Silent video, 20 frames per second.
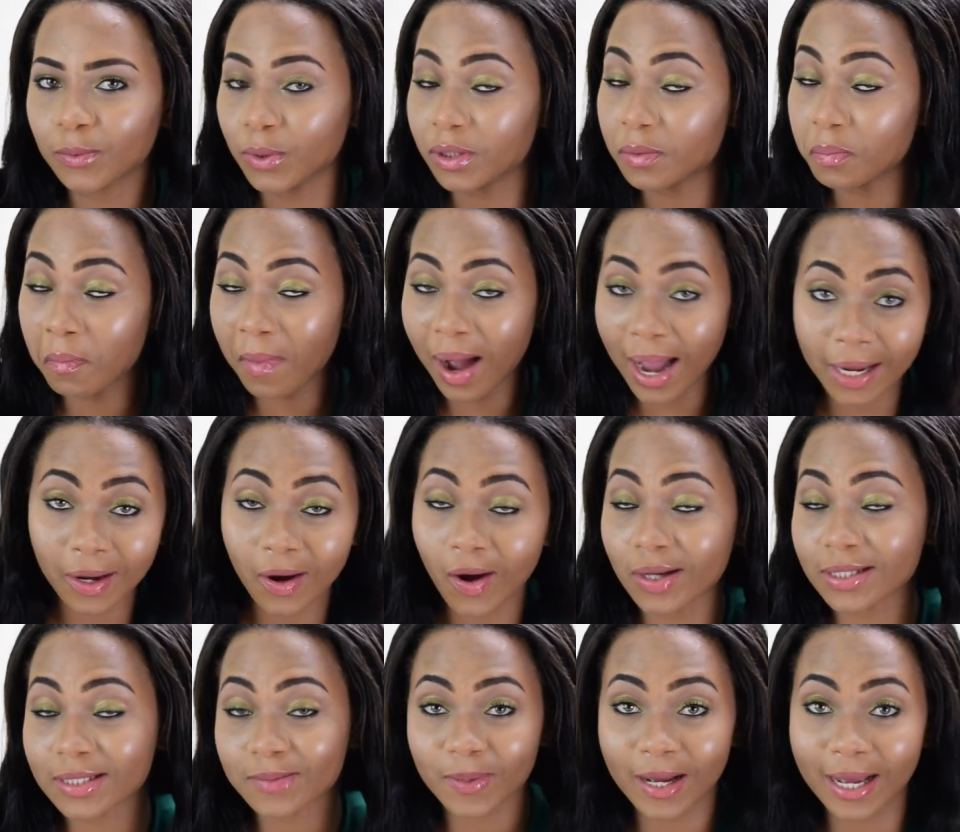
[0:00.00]
with my
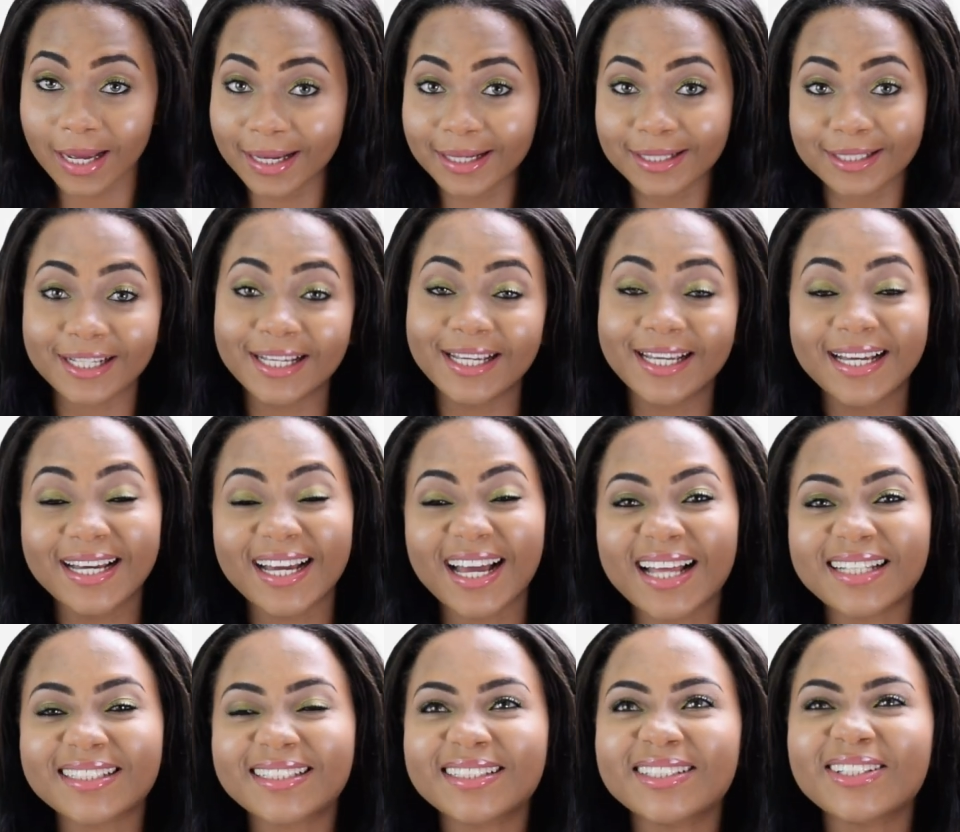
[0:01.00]
husband
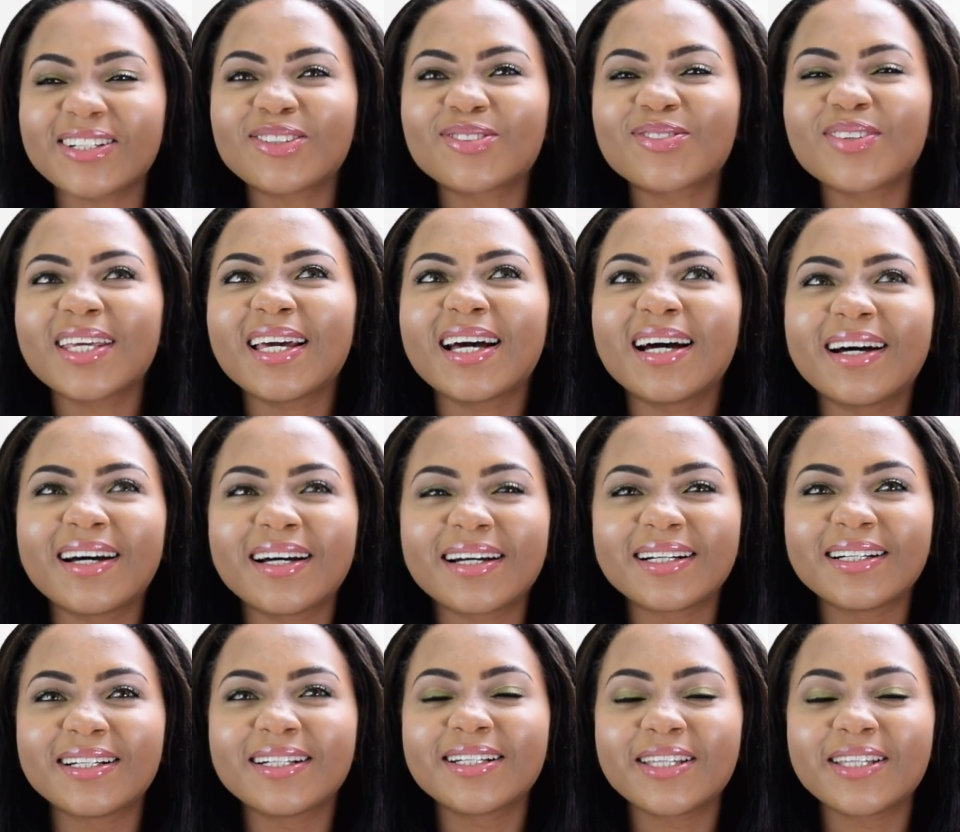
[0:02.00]
and stuff, yeah,